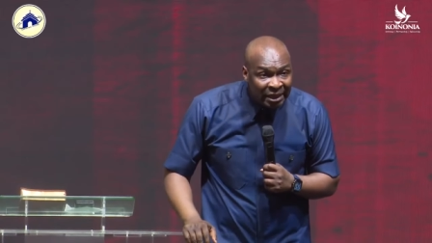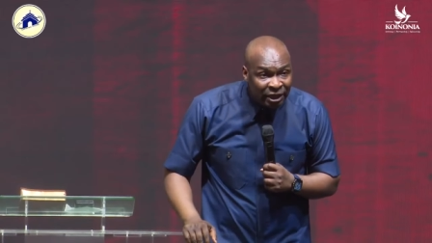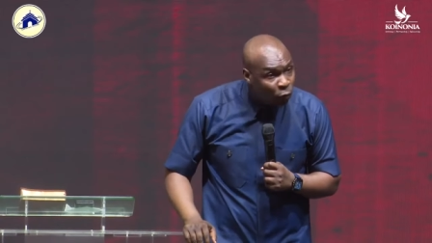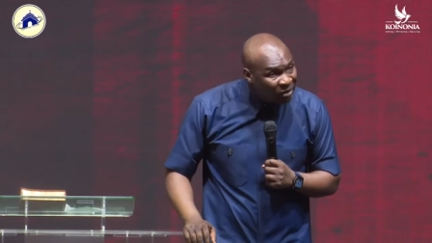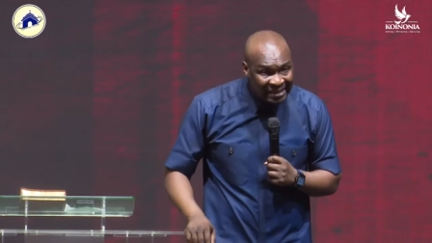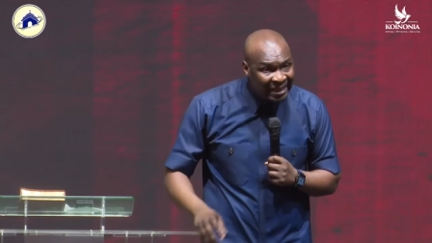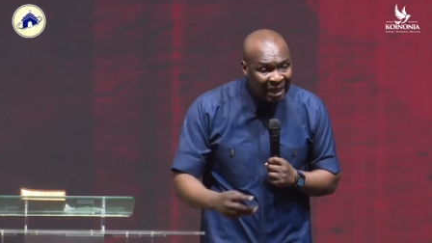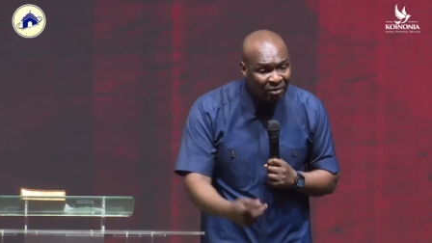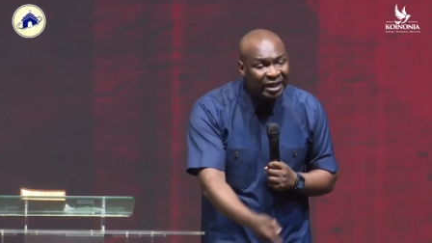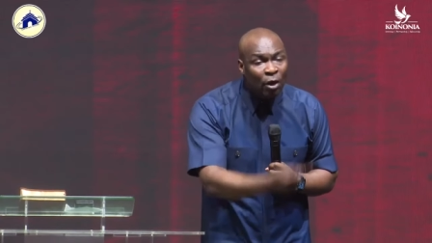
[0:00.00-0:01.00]
You will sit
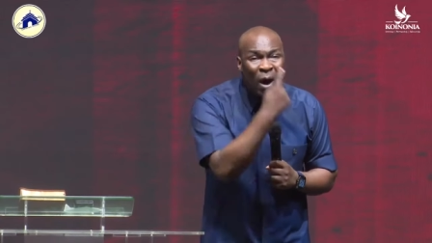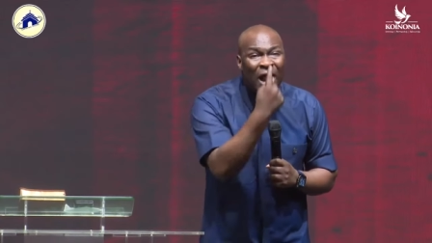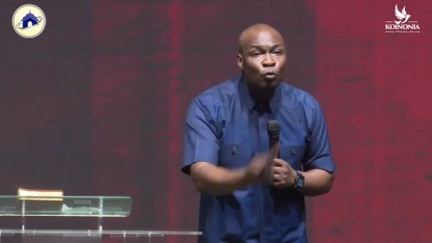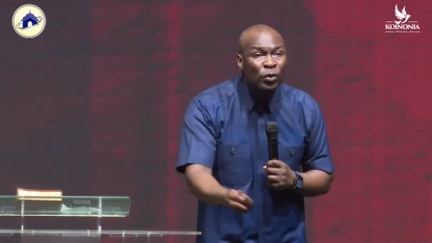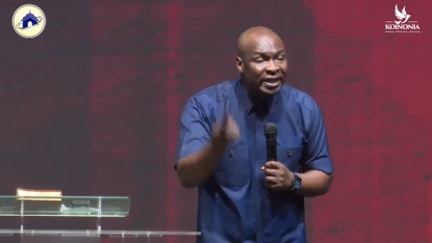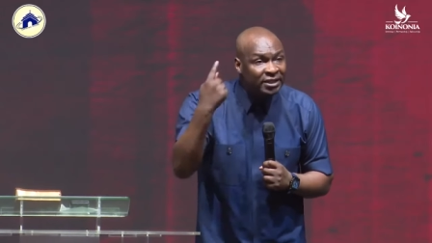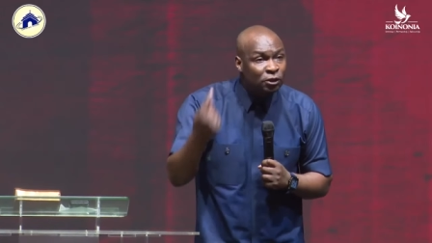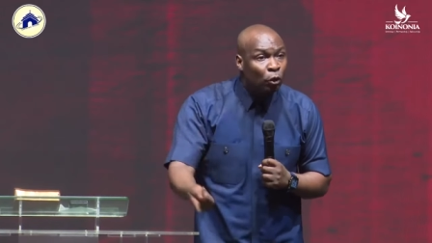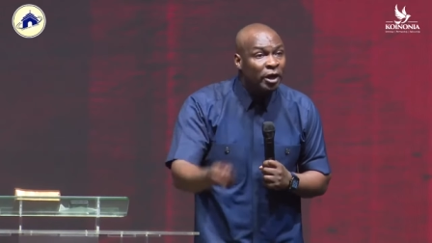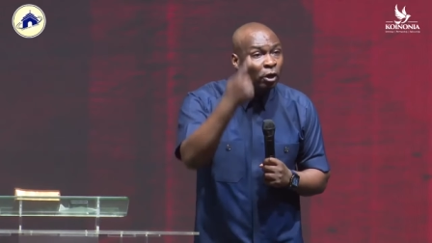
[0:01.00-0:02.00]
down there while weed is
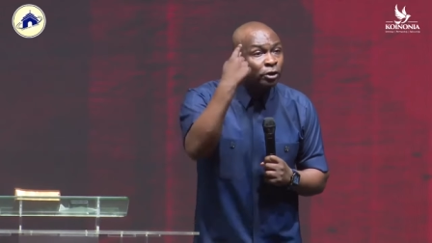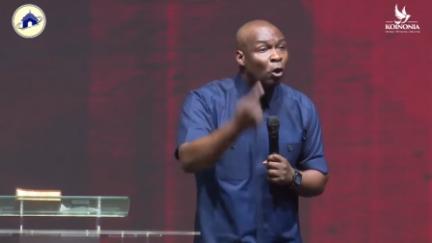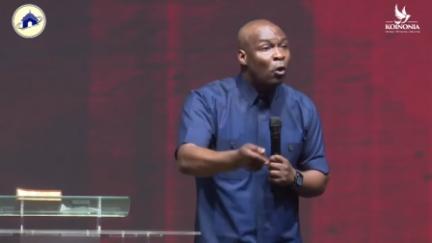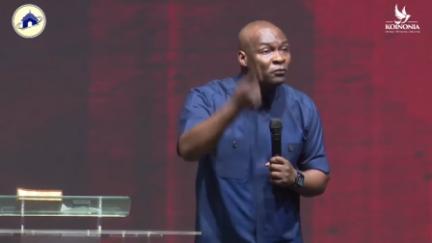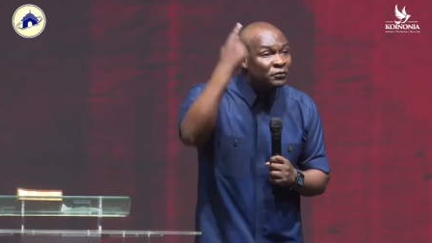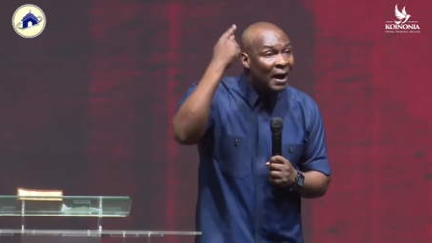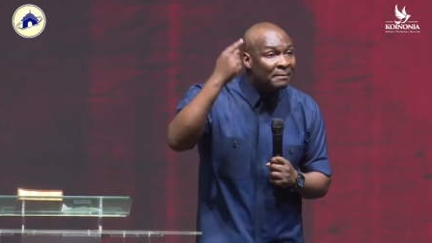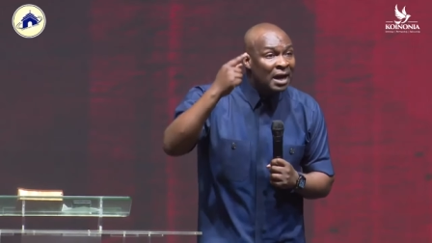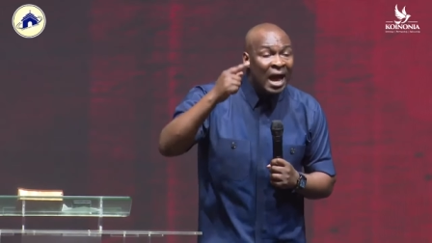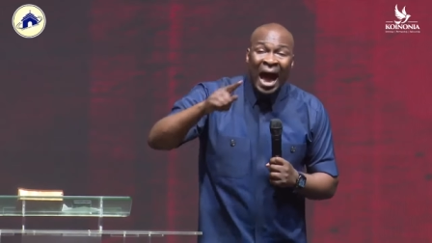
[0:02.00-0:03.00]
growing on your own
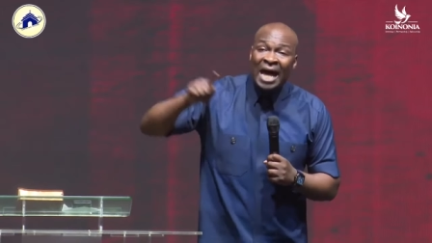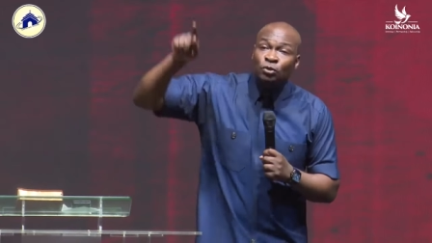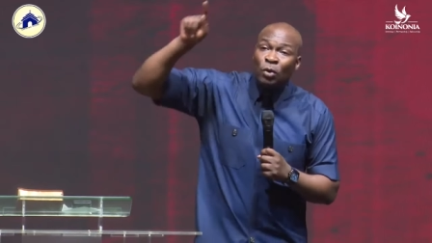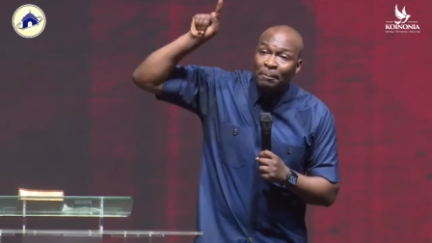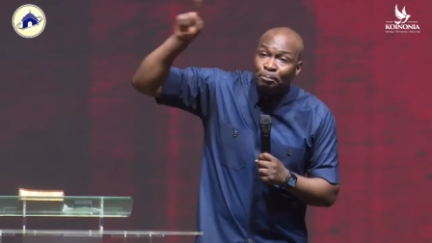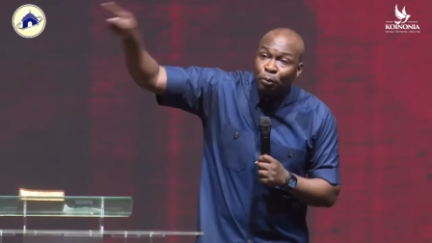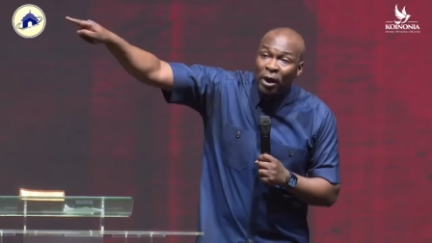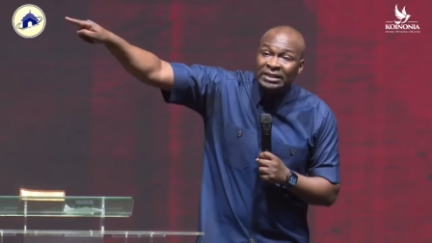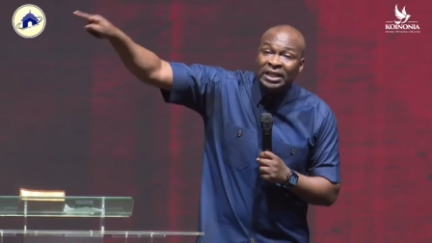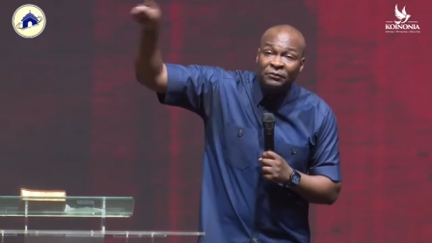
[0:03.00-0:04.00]
farm as you are pointing